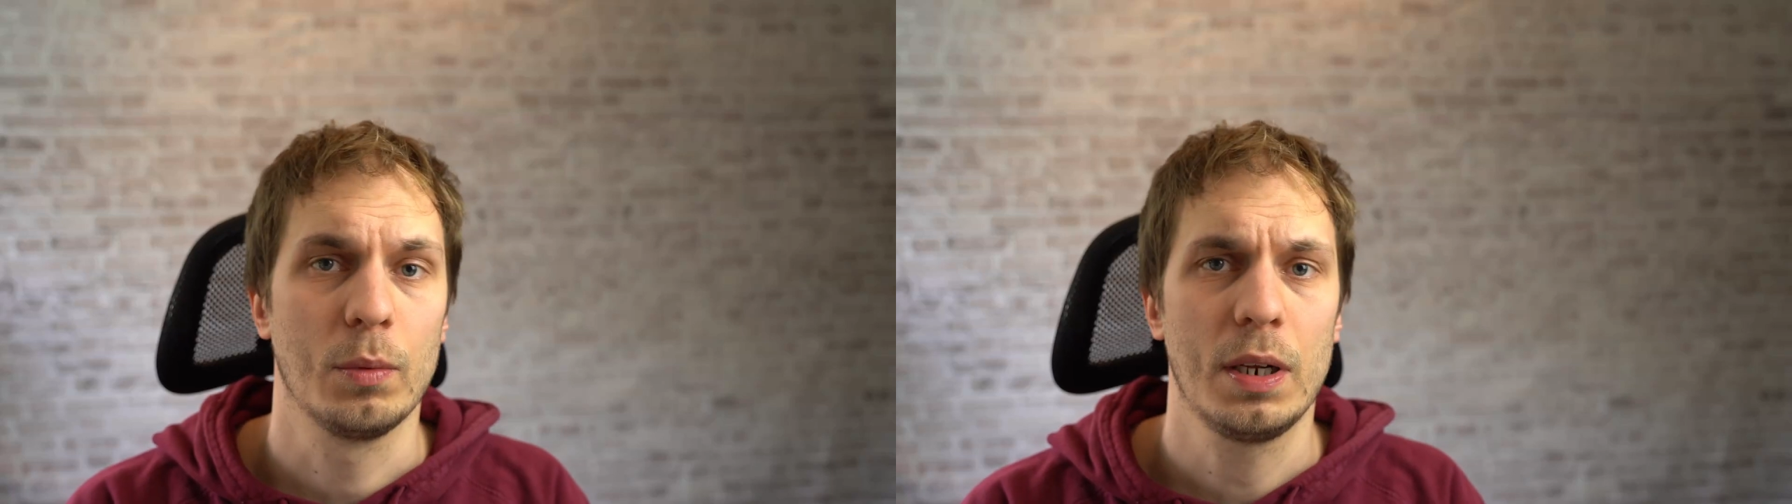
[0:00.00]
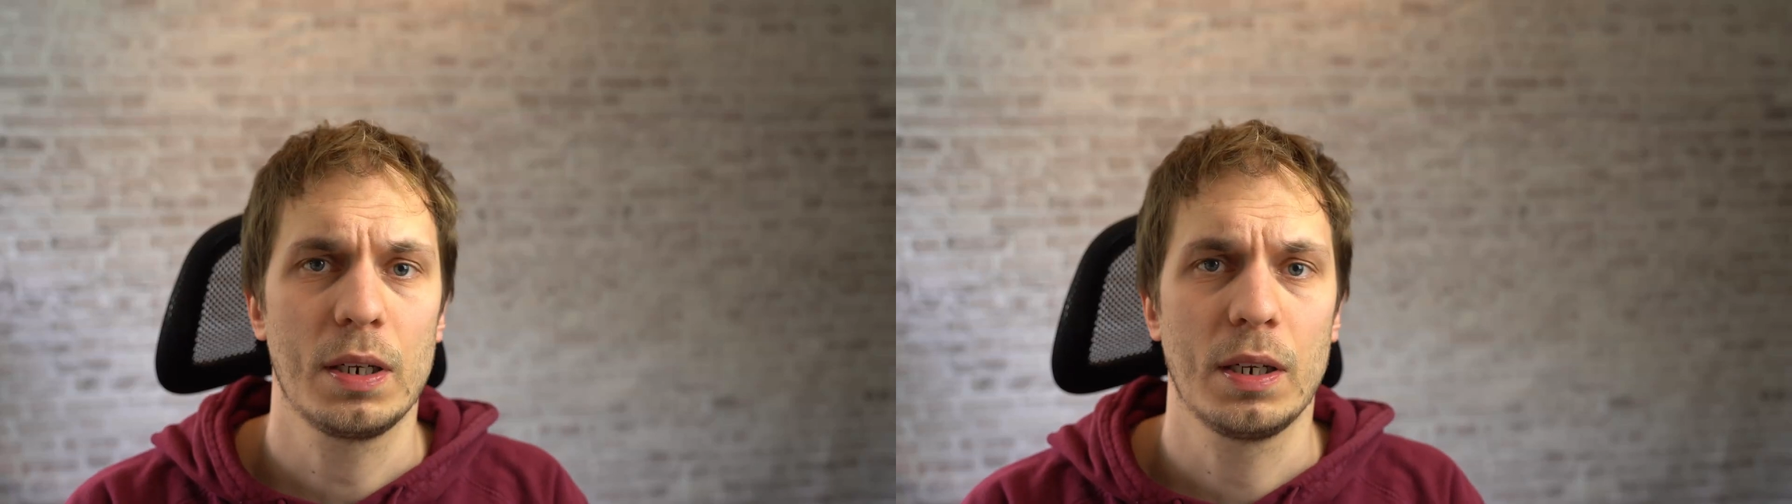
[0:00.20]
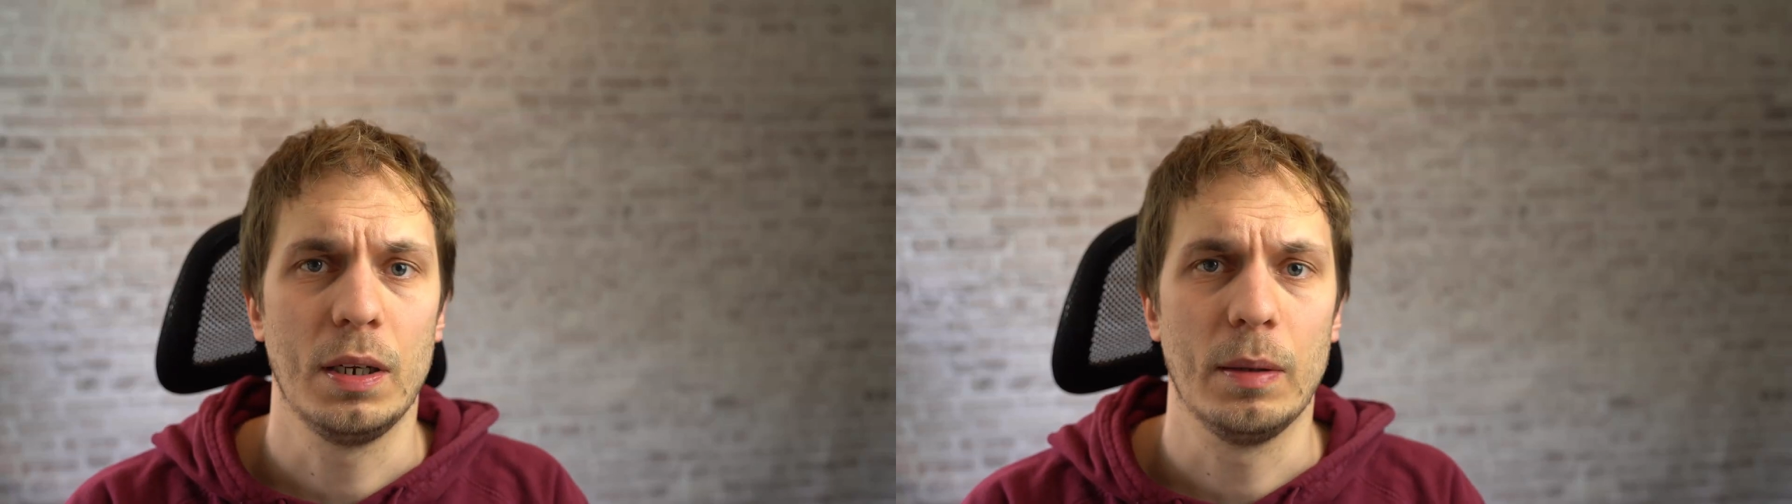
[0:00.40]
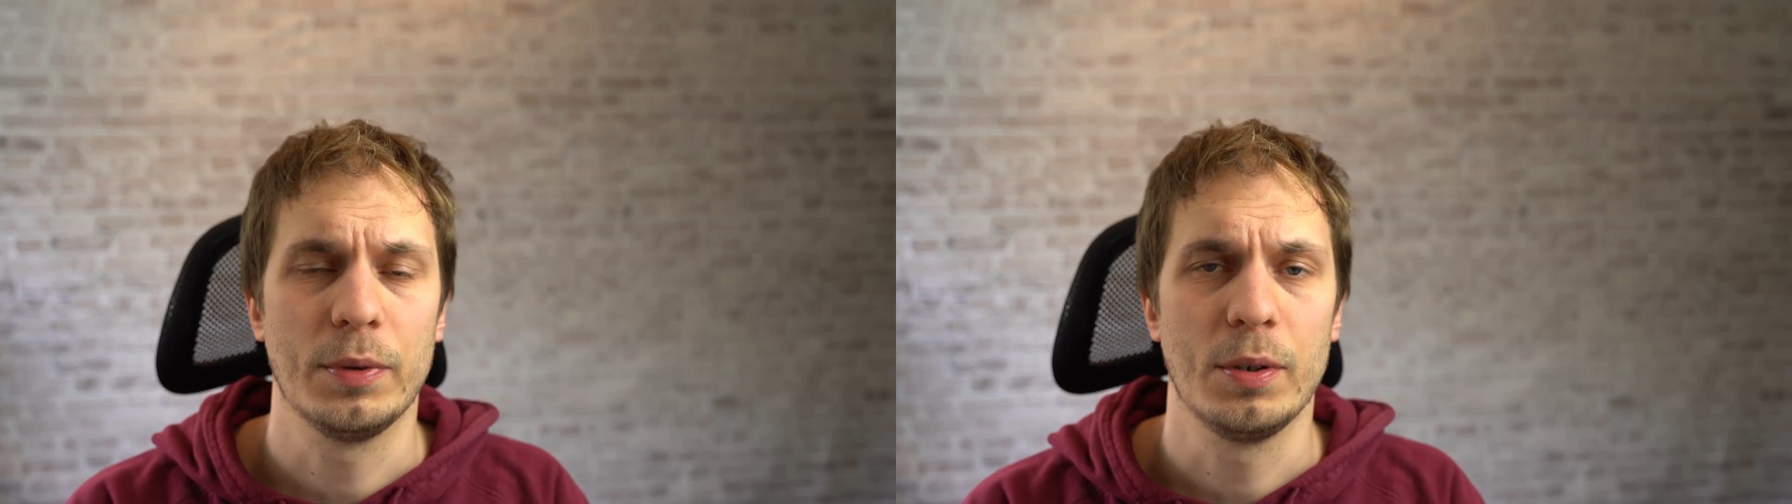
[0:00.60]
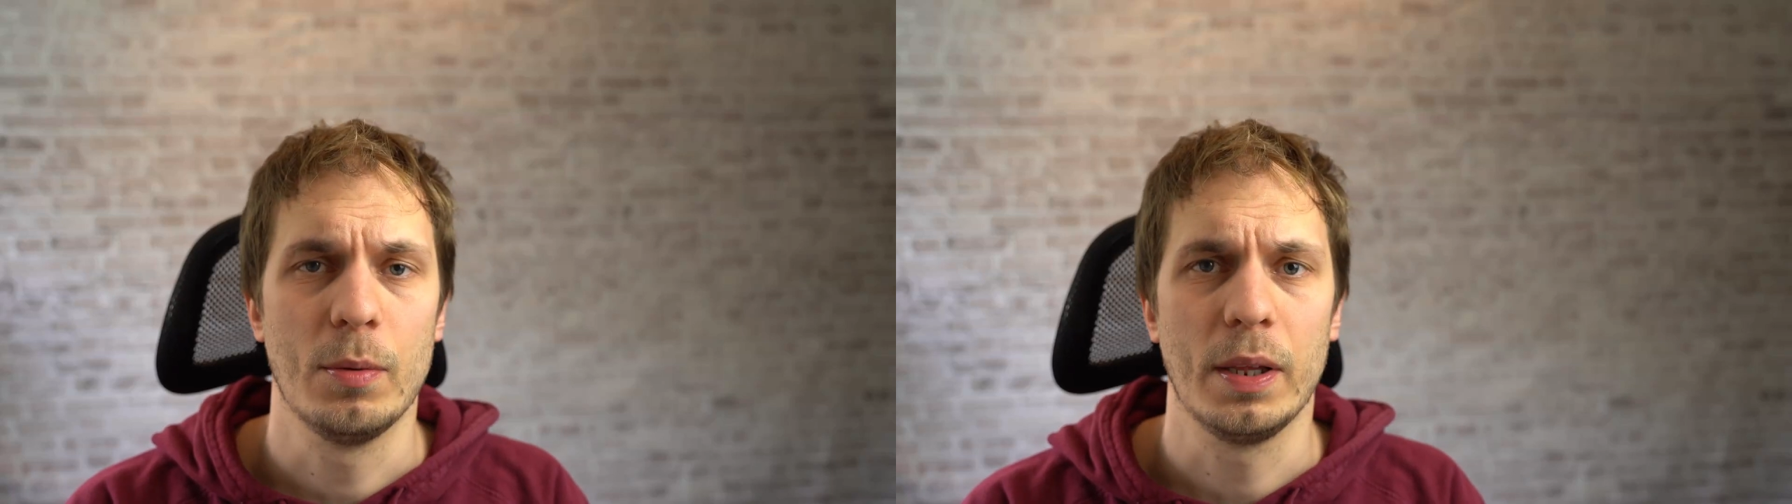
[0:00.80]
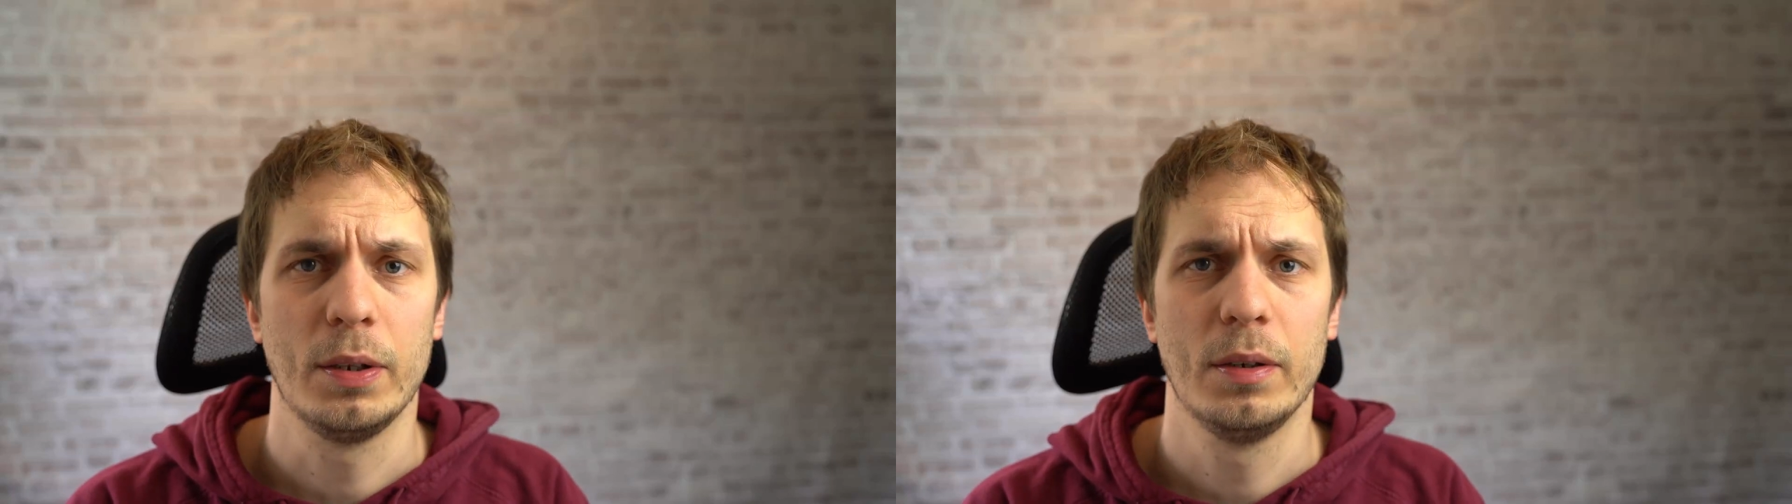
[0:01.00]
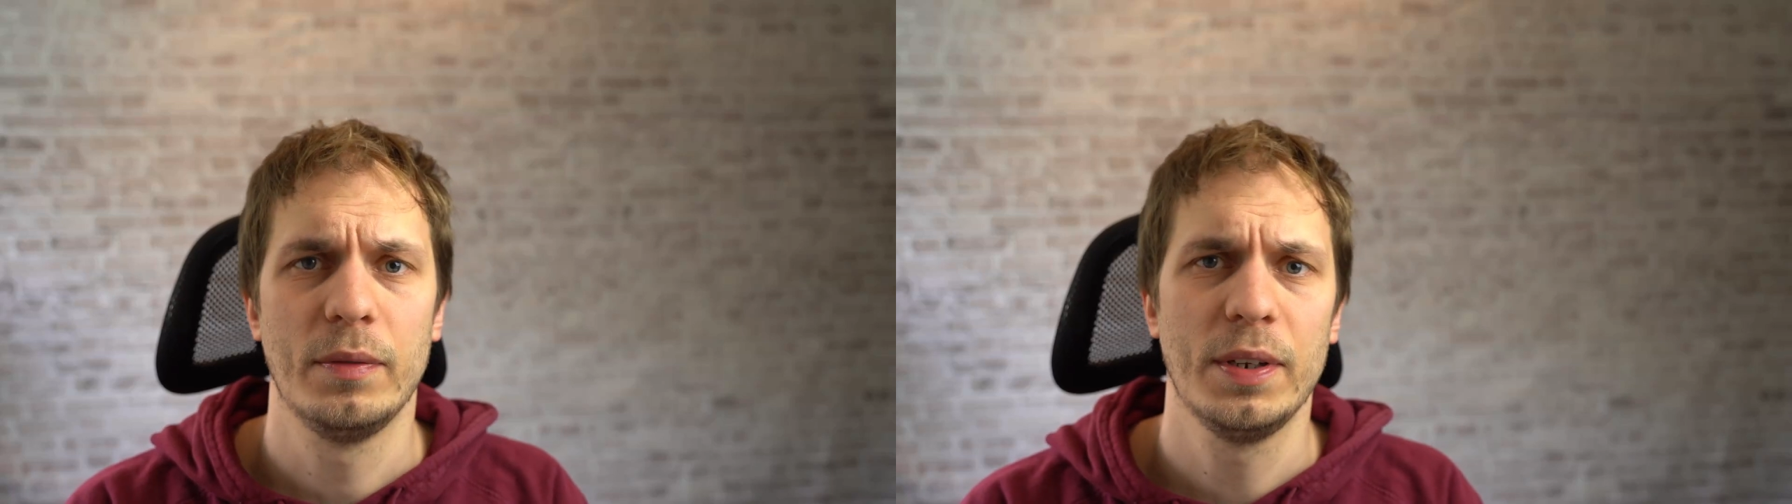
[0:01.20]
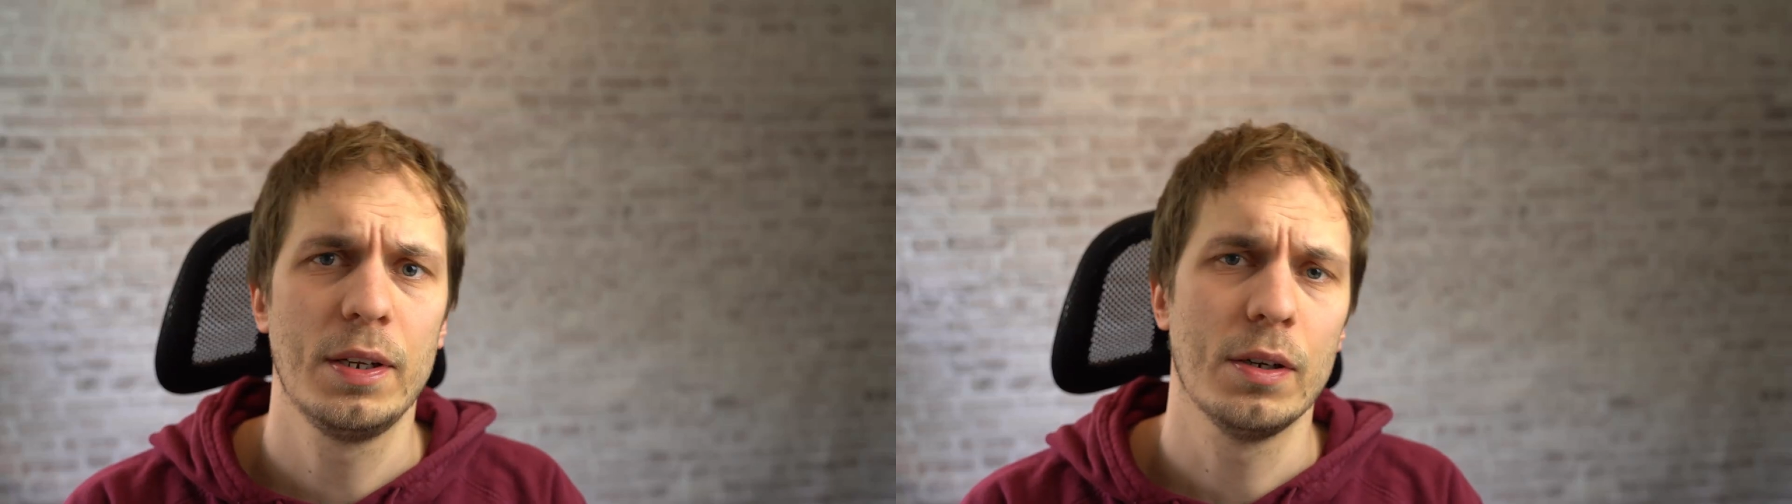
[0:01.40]
welcome to my new
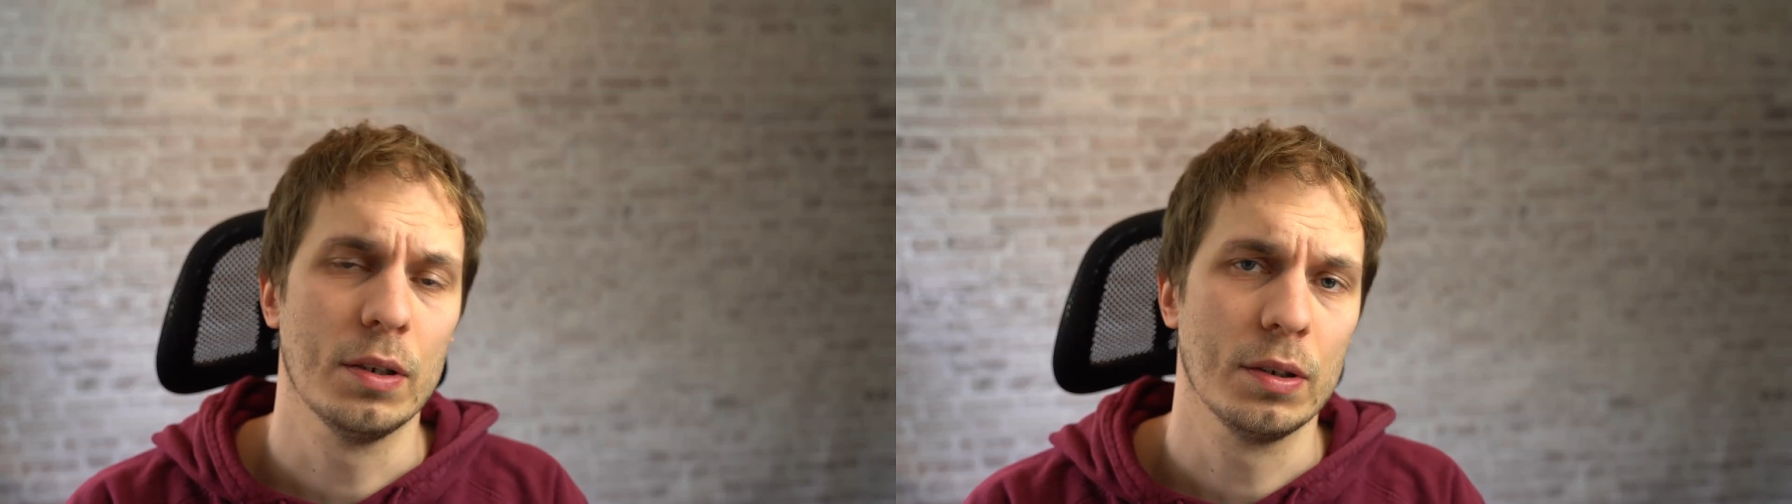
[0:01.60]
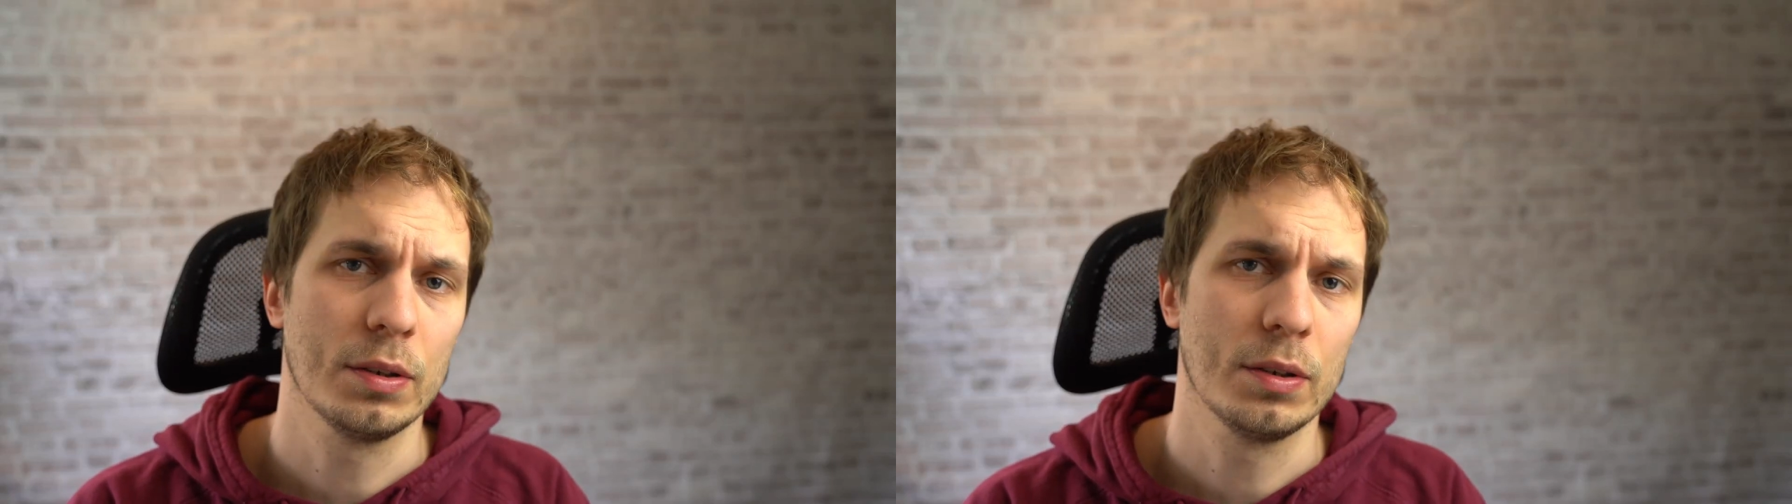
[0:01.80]
video.